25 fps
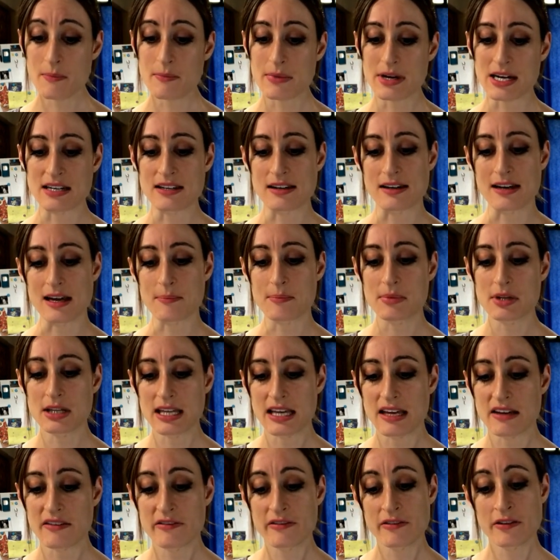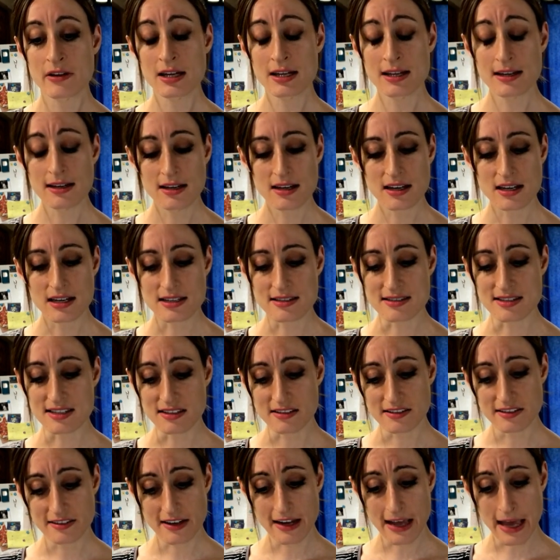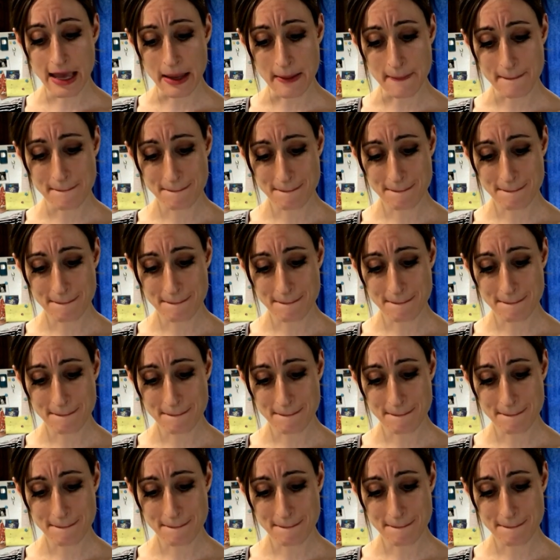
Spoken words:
but I did not believe until today.